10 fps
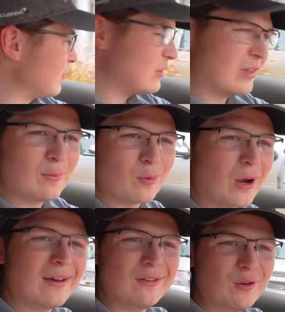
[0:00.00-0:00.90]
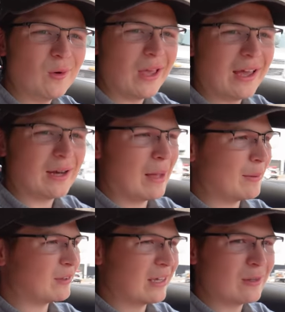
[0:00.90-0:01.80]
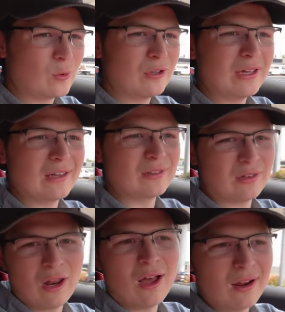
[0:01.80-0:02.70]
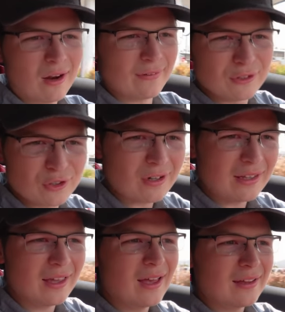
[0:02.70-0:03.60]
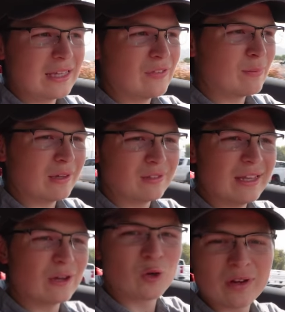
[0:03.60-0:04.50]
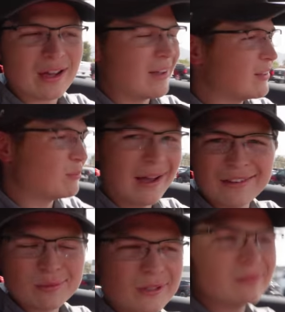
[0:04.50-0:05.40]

gonna be something brand new, and I'm excited to bring you guys along on the journey to give the best C eight Corvette content possible.